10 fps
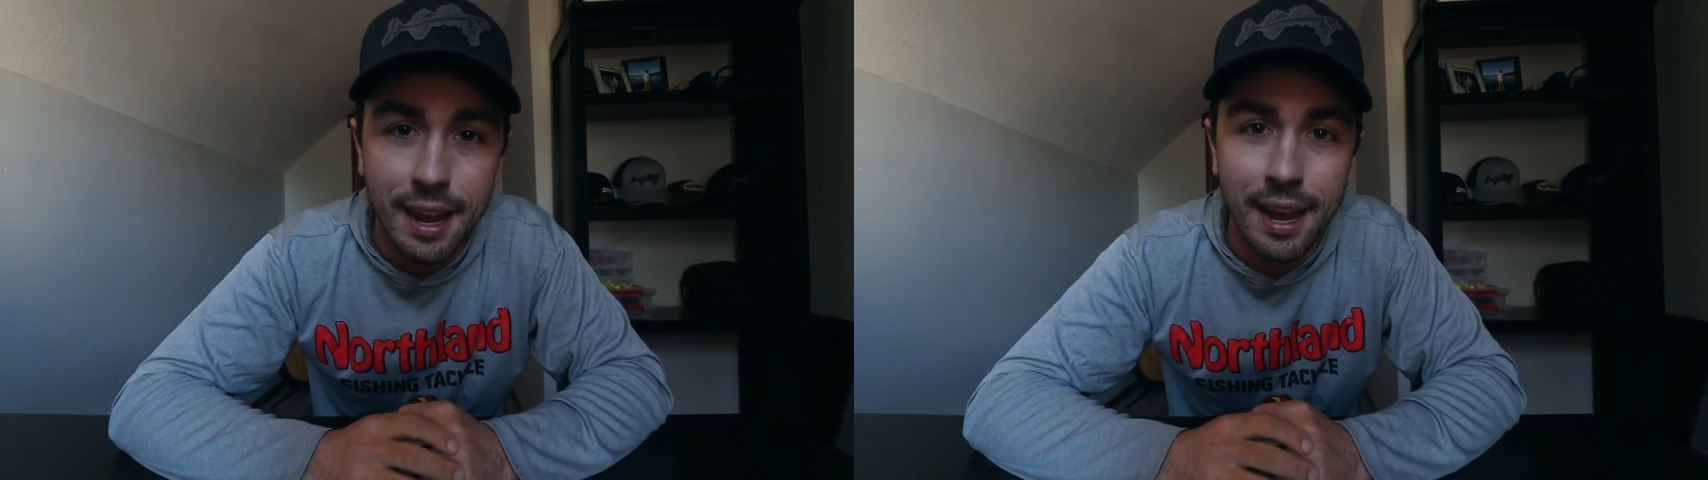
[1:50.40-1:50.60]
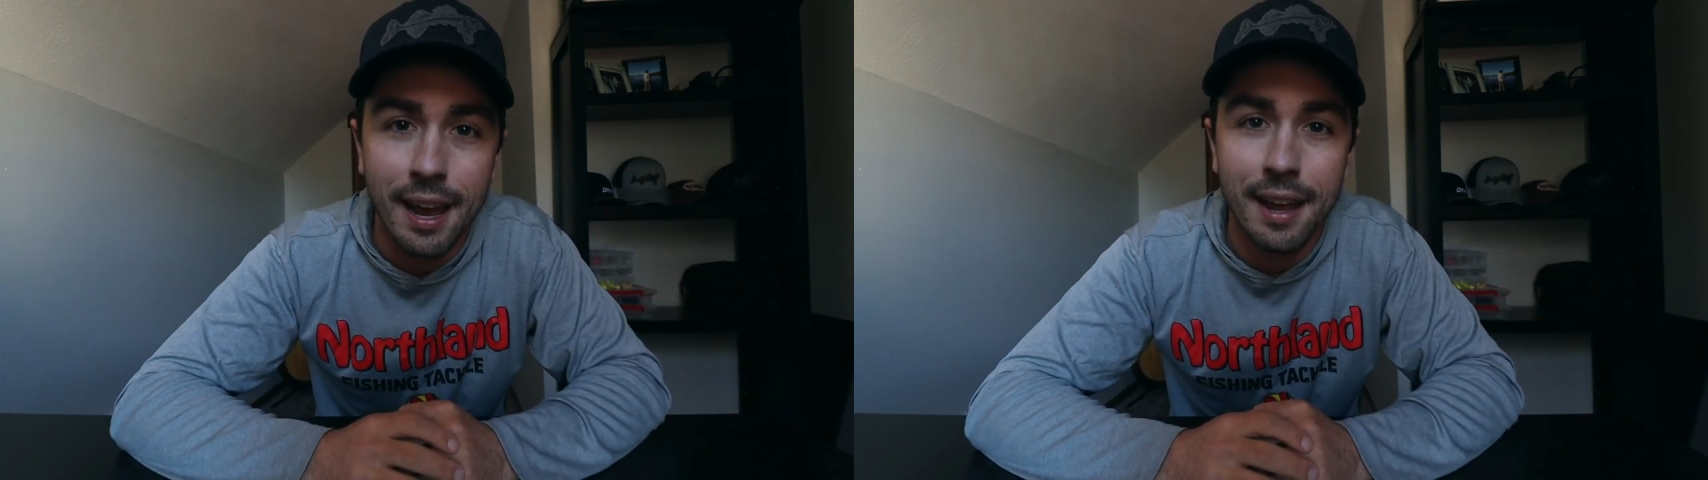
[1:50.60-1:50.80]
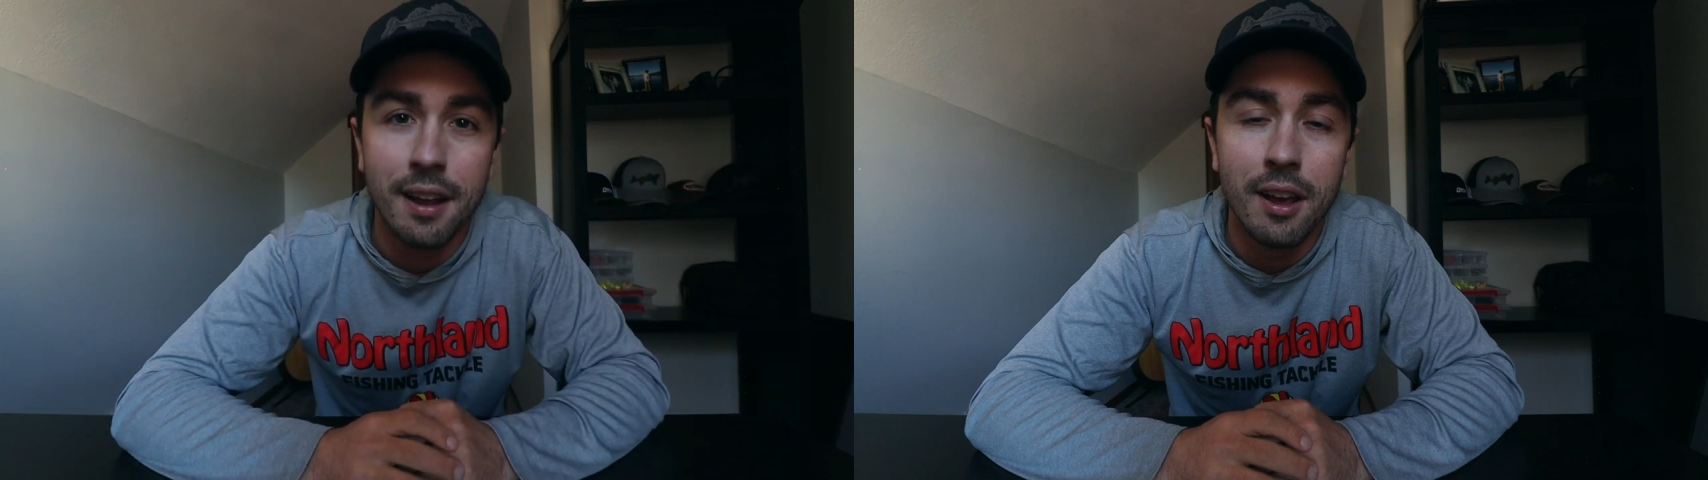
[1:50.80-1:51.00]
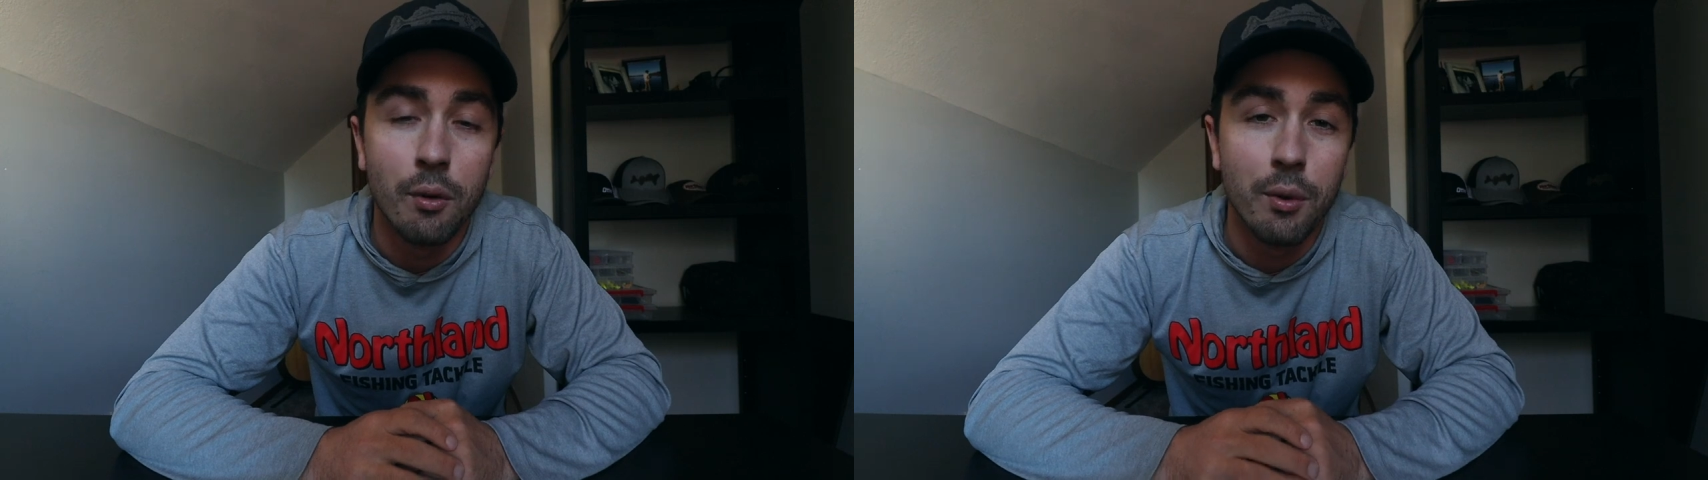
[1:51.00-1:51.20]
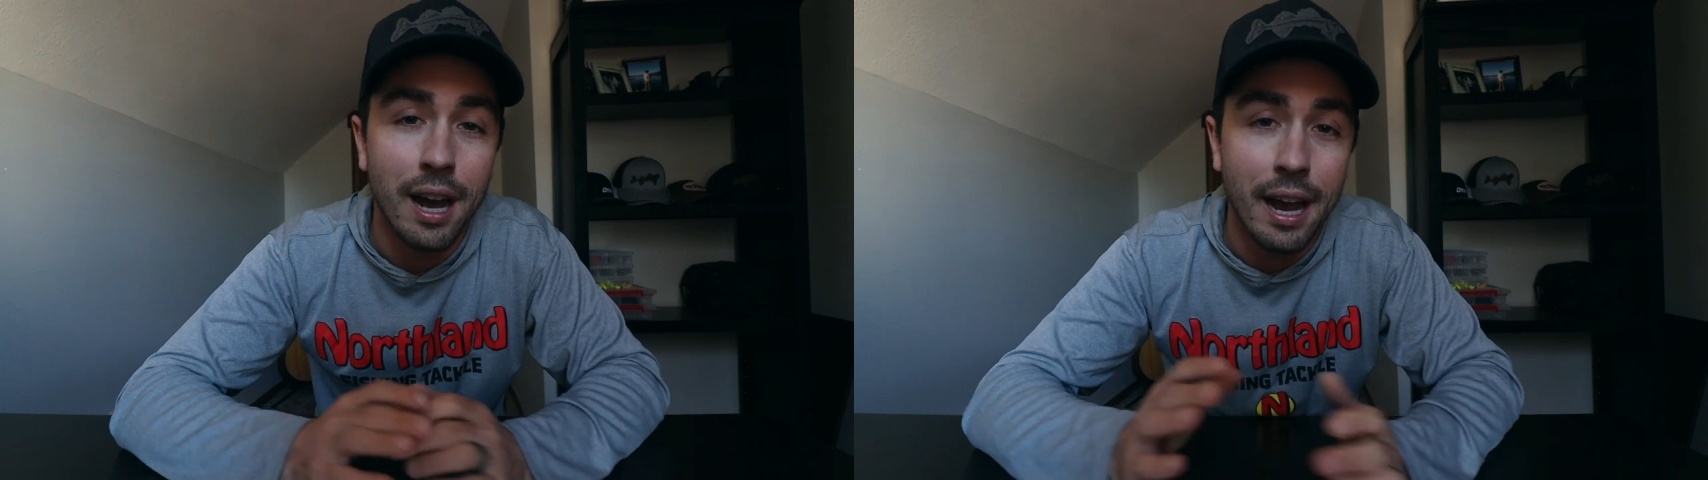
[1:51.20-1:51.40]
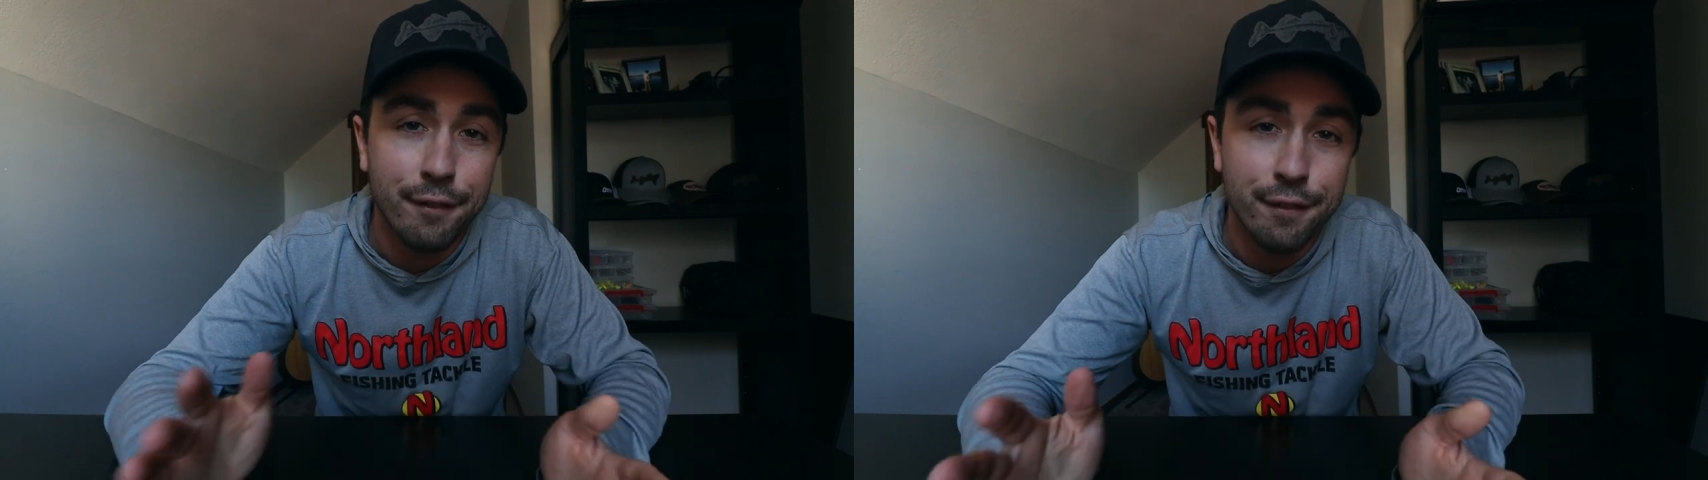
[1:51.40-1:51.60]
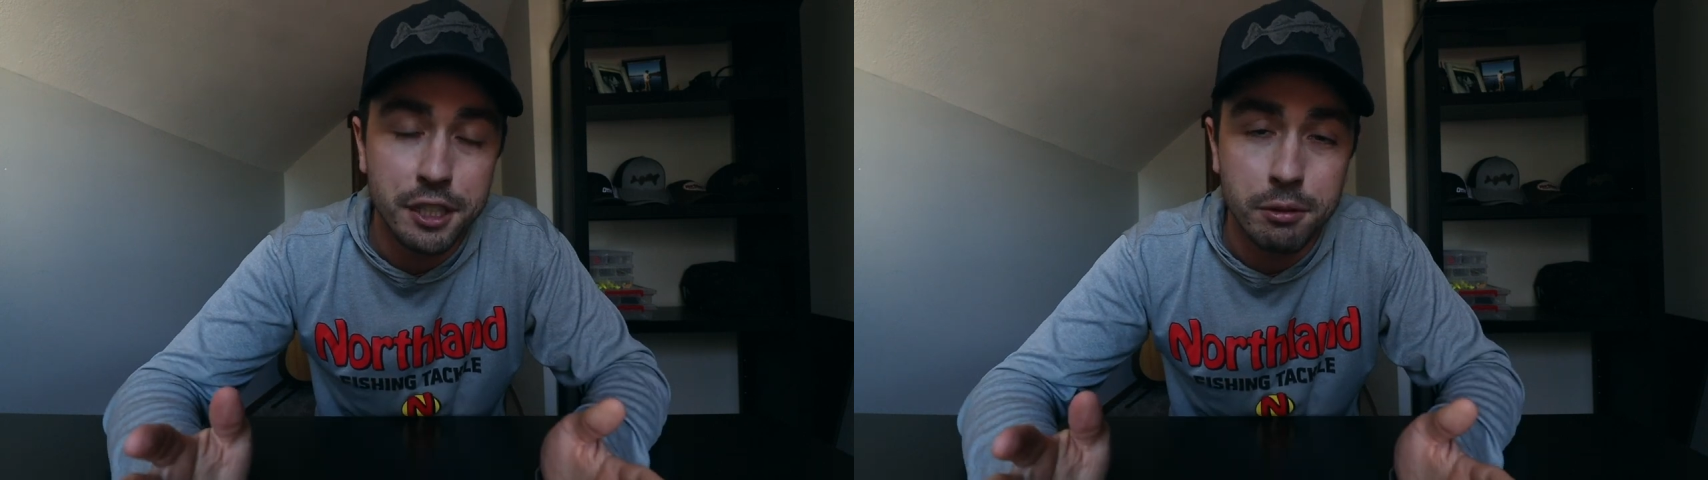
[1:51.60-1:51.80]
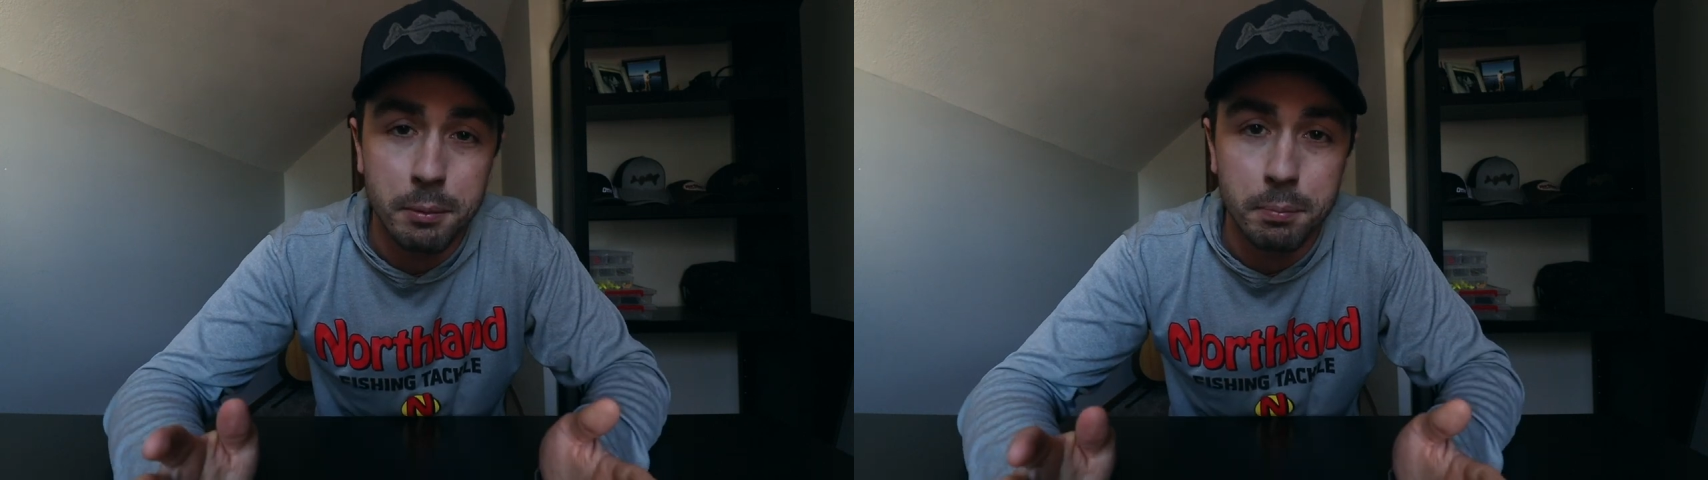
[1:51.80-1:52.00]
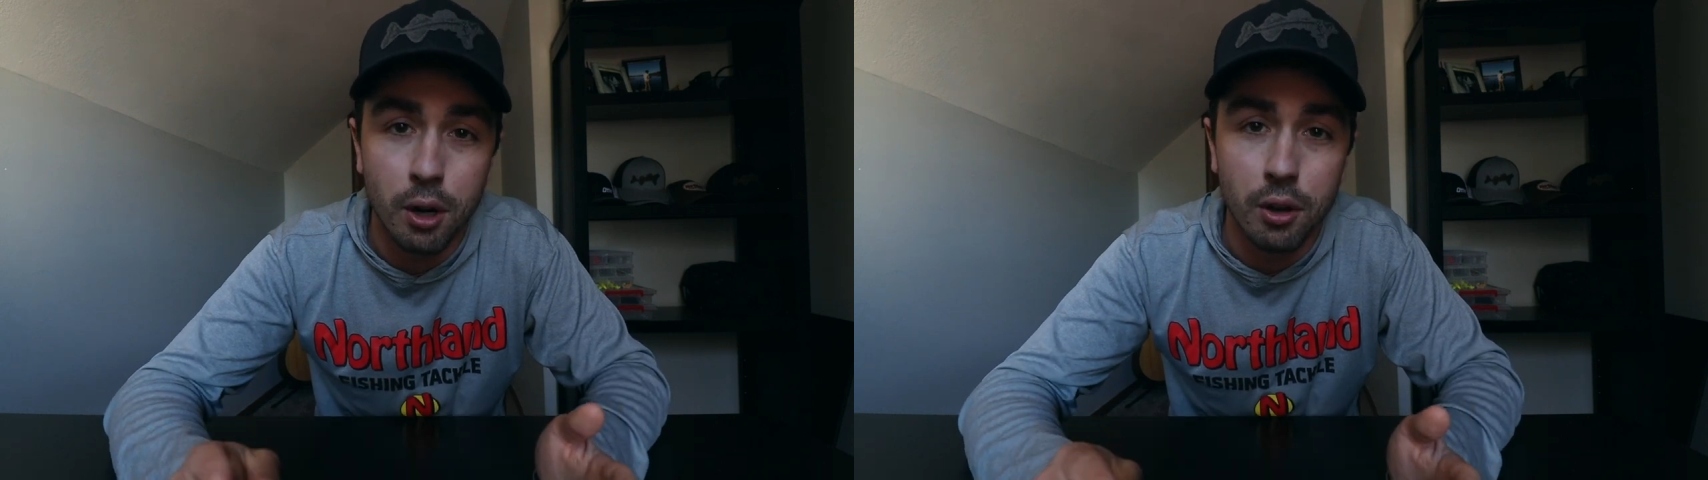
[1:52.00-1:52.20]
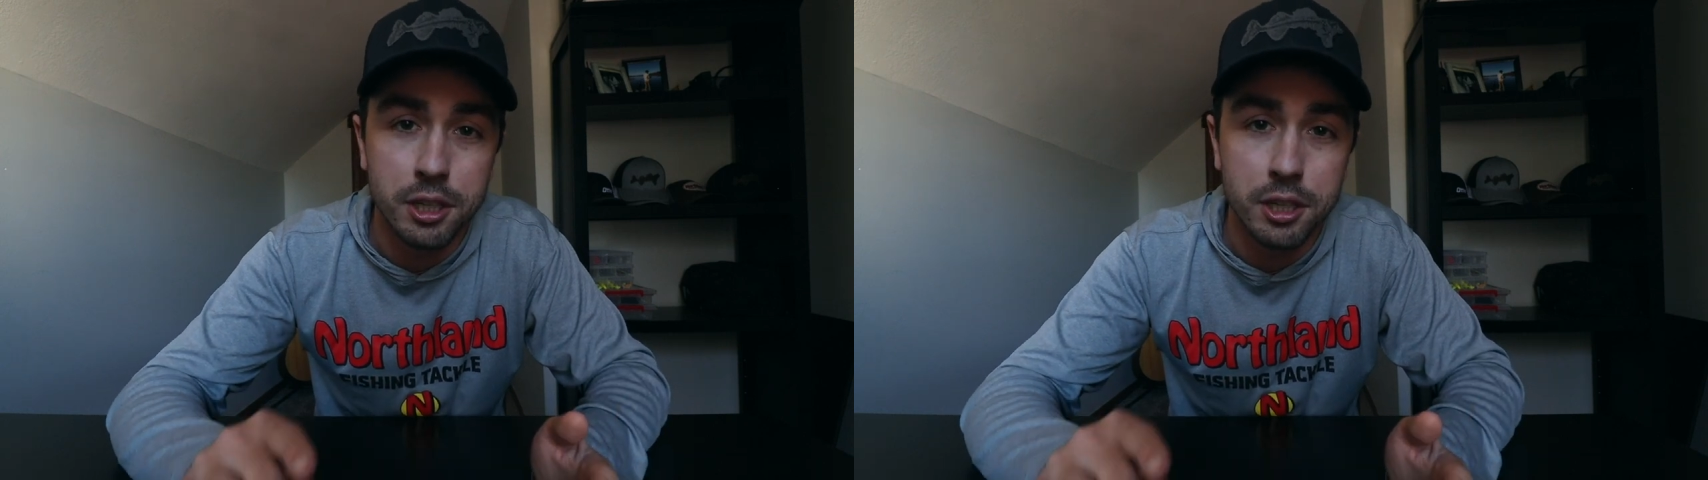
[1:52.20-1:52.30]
and when I've fished with Bro,